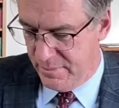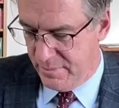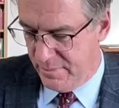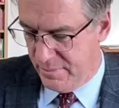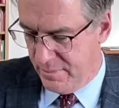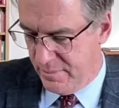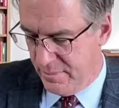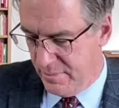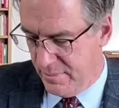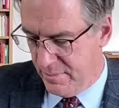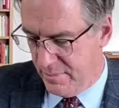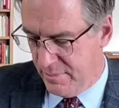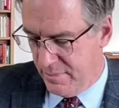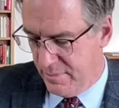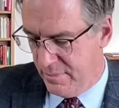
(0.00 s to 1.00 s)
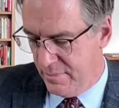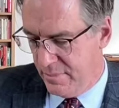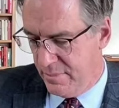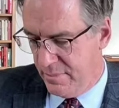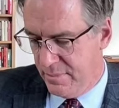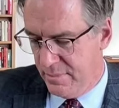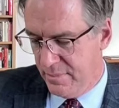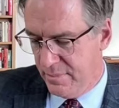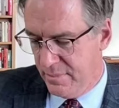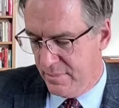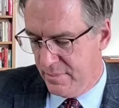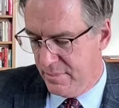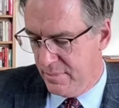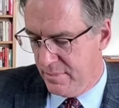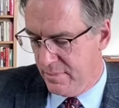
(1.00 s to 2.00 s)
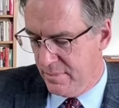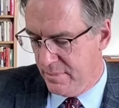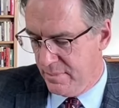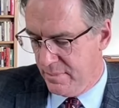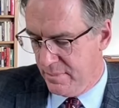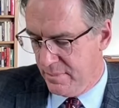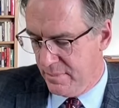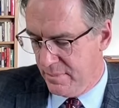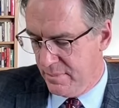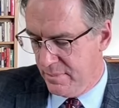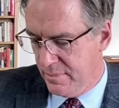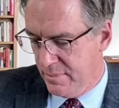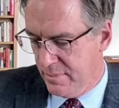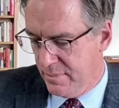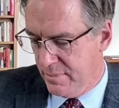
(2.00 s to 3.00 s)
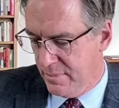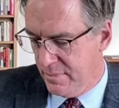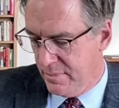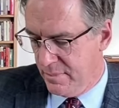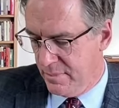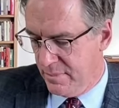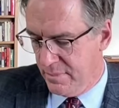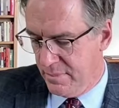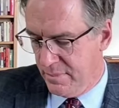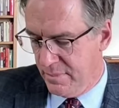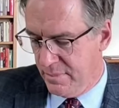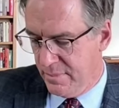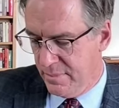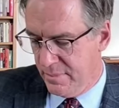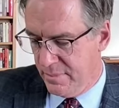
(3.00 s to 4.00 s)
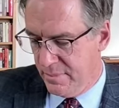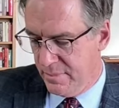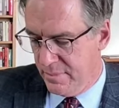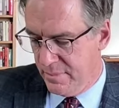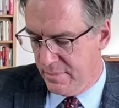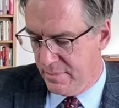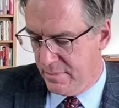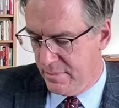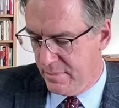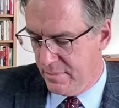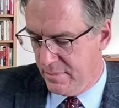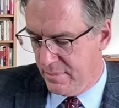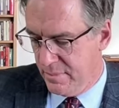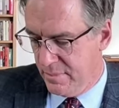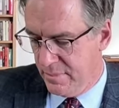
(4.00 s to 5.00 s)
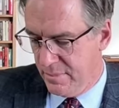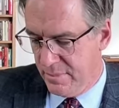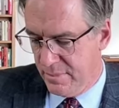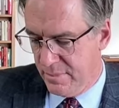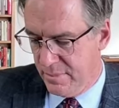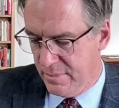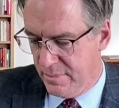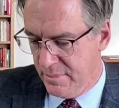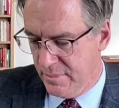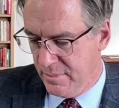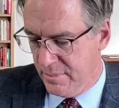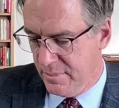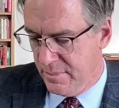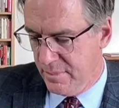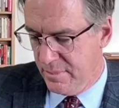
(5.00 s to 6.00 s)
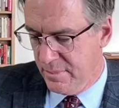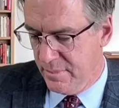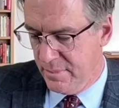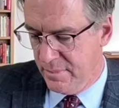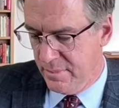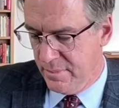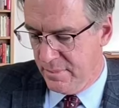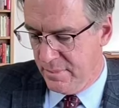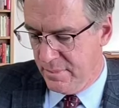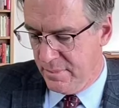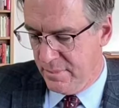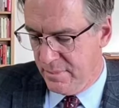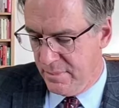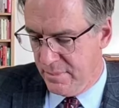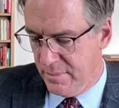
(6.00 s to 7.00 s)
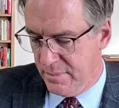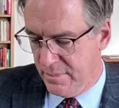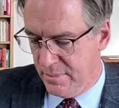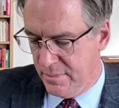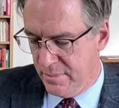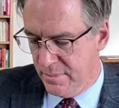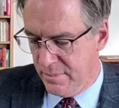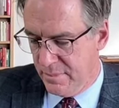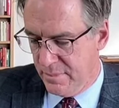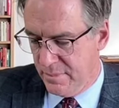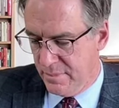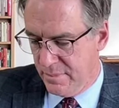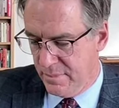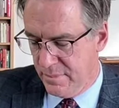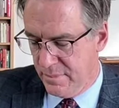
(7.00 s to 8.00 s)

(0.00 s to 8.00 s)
[no speech]